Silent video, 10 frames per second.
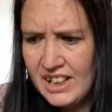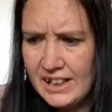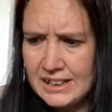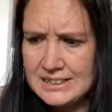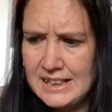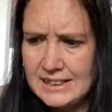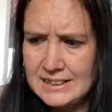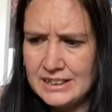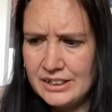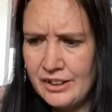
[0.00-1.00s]
It says
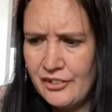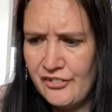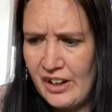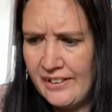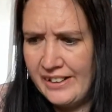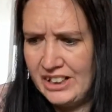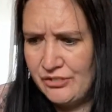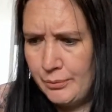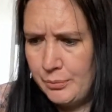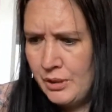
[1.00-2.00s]
that the cuff varies
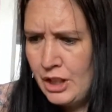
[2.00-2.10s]
from